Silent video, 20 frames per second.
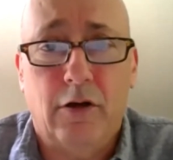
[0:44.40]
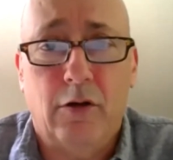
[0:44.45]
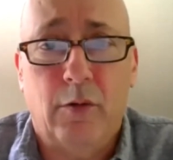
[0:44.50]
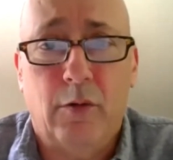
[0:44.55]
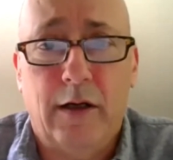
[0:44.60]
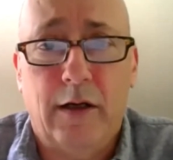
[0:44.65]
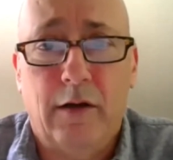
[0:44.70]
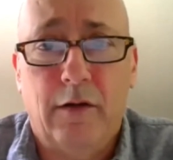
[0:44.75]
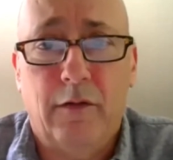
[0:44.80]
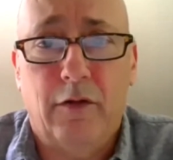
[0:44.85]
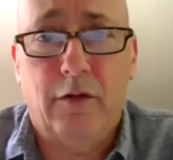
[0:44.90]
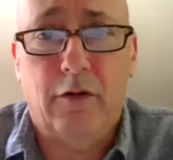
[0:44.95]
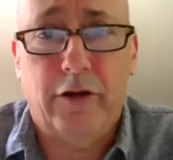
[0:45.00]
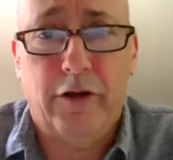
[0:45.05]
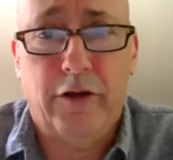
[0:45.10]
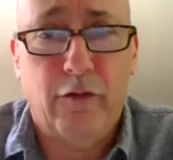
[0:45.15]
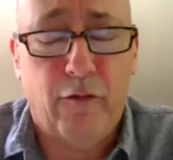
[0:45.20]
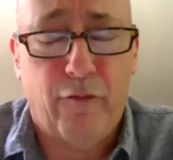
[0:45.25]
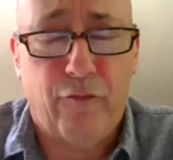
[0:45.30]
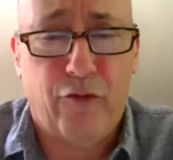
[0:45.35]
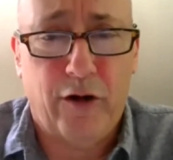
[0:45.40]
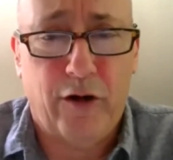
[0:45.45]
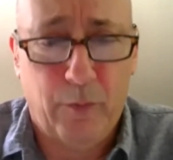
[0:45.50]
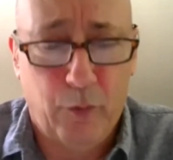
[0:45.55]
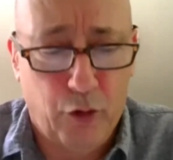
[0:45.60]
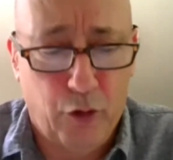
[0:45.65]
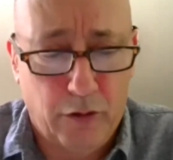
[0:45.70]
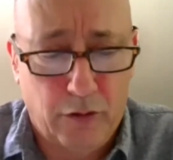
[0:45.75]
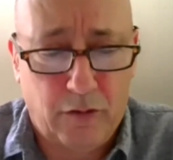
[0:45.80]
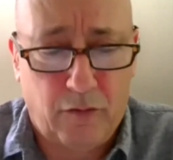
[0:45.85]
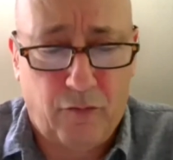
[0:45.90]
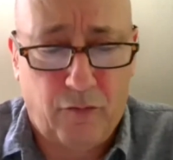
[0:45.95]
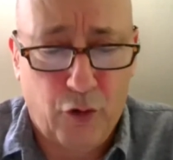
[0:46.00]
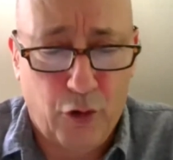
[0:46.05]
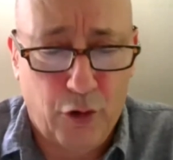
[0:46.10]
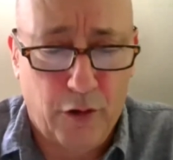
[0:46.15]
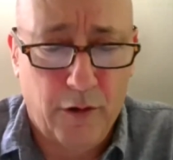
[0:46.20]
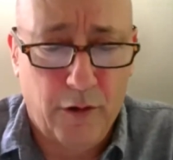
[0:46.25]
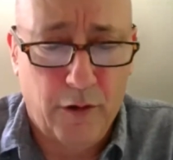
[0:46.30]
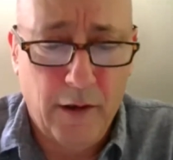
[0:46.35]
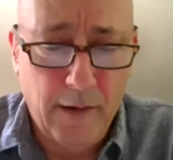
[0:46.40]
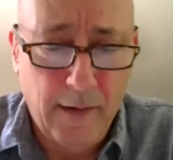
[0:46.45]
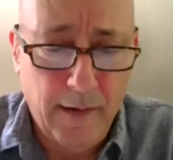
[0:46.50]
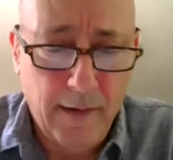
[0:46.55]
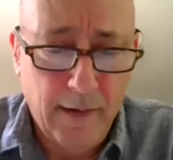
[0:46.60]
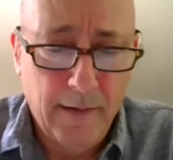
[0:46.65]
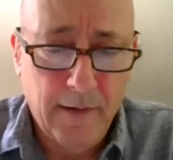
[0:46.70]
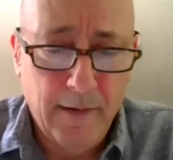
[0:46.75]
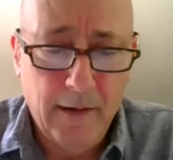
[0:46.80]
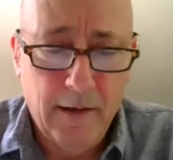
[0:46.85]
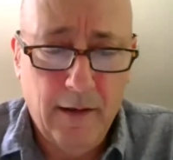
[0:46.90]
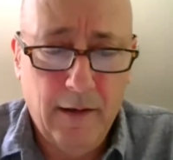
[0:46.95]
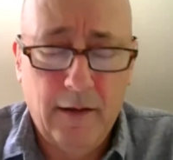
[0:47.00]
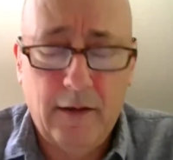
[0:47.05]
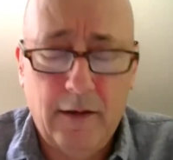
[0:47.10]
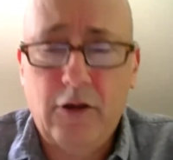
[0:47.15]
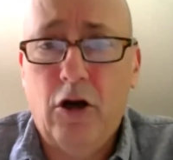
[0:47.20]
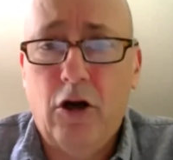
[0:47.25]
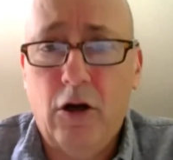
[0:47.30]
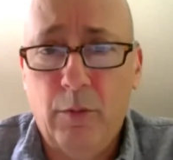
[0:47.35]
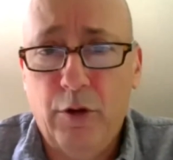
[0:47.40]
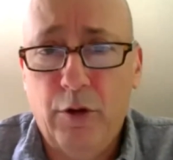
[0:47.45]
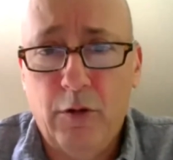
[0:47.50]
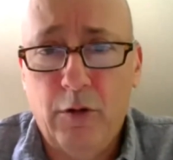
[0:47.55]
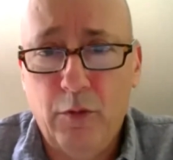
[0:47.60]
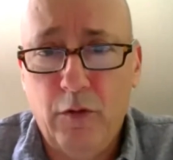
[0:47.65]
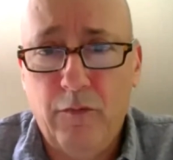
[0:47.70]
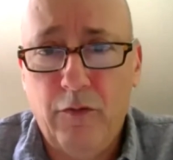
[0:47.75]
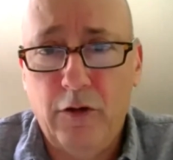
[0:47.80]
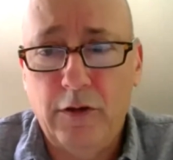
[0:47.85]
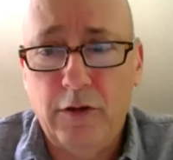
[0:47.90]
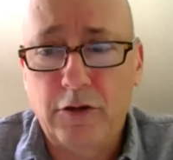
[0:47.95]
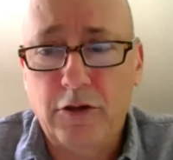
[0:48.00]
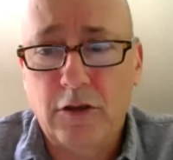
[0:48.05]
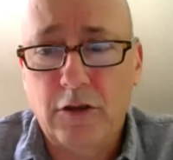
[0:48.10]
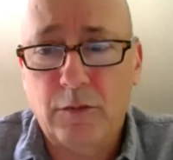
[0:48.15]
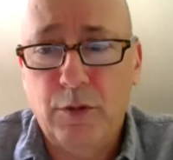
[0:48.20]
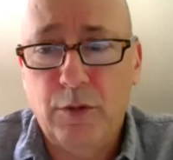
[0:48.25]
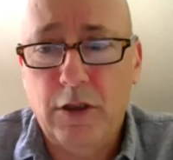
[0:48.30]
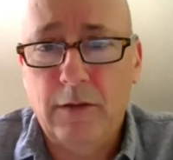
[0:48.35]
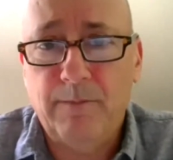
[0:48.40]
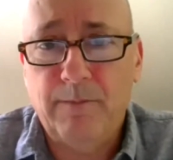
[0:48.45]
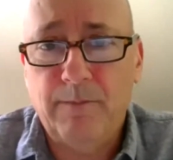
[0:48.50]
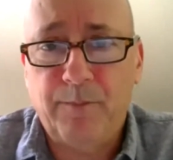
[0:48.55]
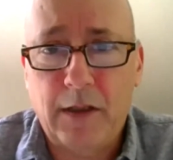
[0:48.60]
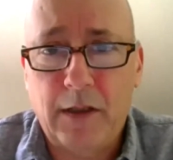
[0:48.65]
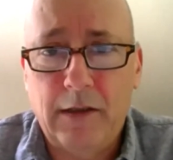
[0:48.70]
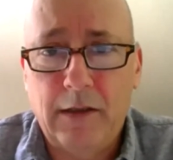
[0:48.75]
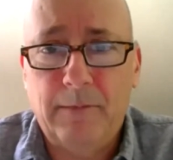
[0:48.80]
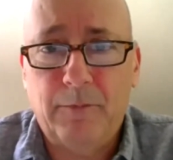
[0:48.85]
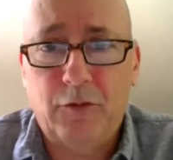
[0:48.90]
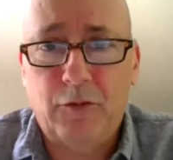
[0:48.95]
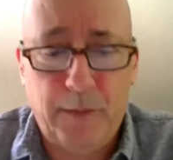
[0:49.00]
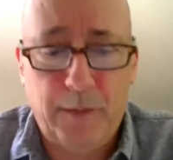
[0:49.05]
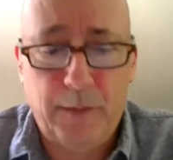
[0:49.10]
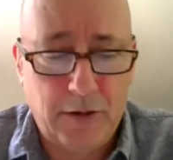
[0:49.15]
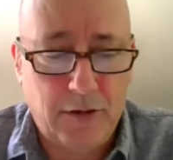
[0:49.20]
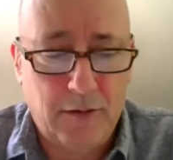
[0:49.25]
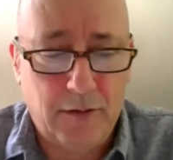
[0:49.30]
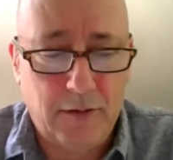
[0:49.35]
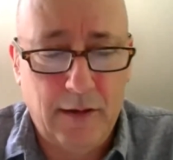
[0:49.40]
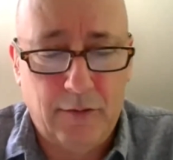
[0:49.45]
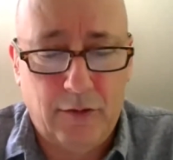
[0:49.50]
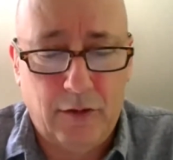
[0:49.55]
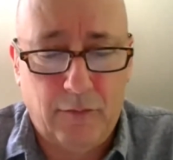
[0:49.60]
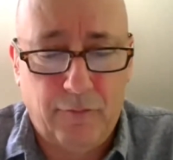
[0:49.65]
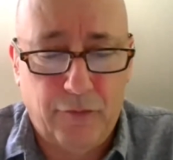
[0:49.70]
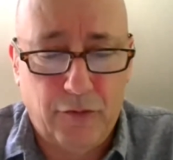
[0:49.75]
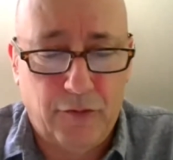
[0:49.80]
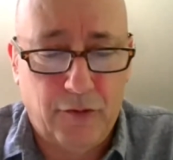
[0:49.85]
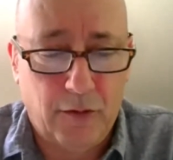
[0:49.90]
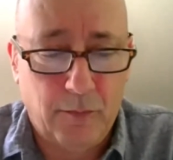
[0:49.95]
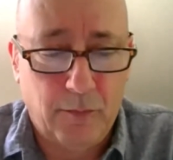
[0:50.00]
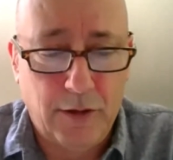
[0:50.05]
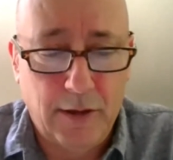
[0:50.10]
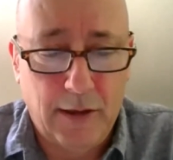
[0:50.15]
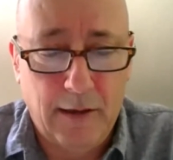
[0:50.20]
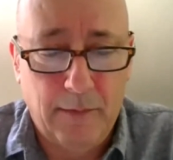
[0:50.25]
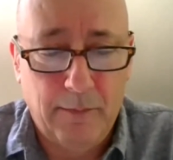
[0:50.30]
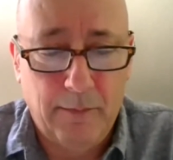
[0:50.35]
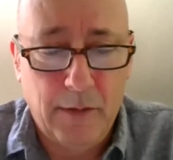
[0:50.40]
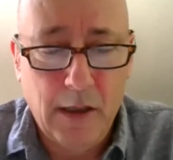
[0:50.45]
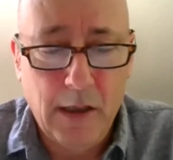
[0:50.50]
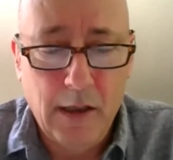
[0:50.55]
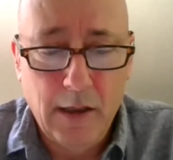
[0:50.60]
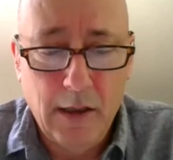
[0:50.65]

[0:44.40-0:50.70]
around the legal frameworks for carbon removal, and she's been specializing for some time.